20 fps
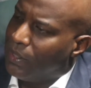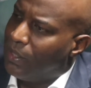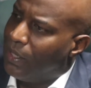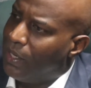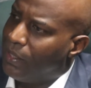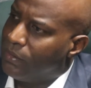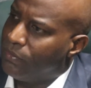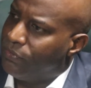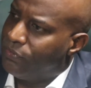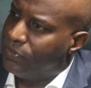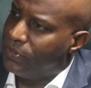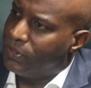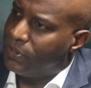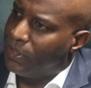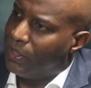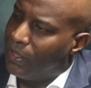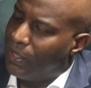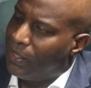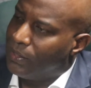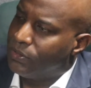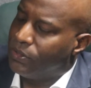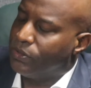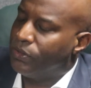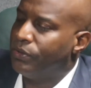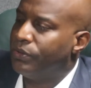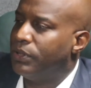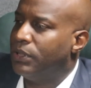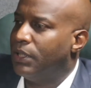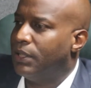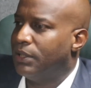a lot of
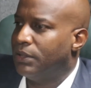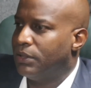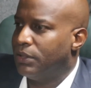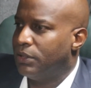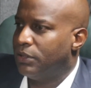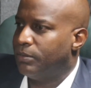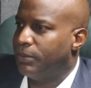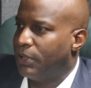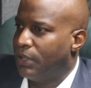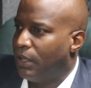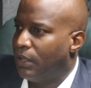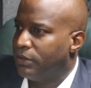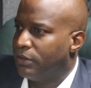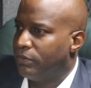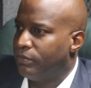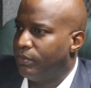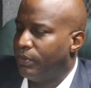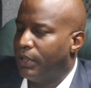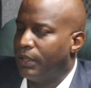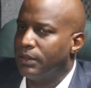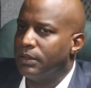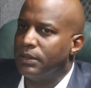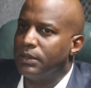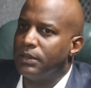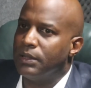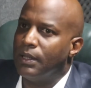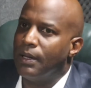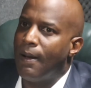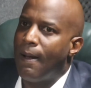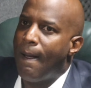physiological changes because of
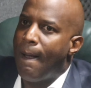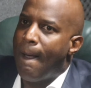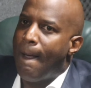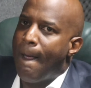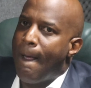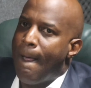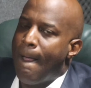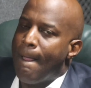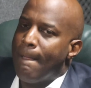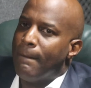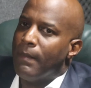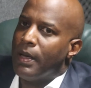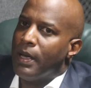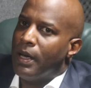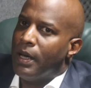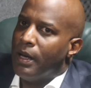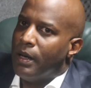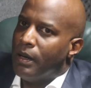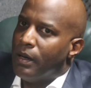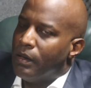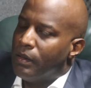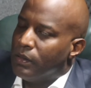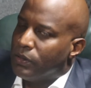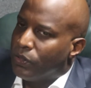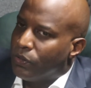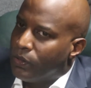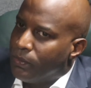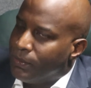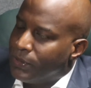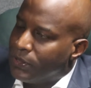pregnancy,
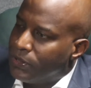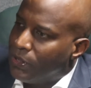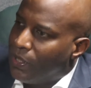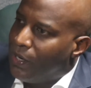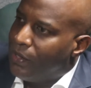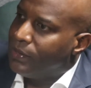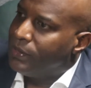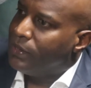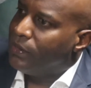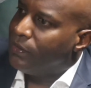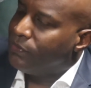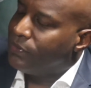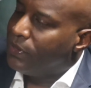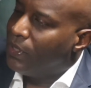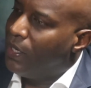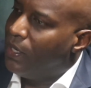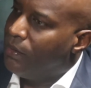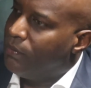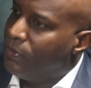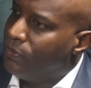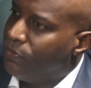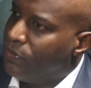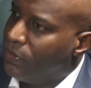so the majority of time, if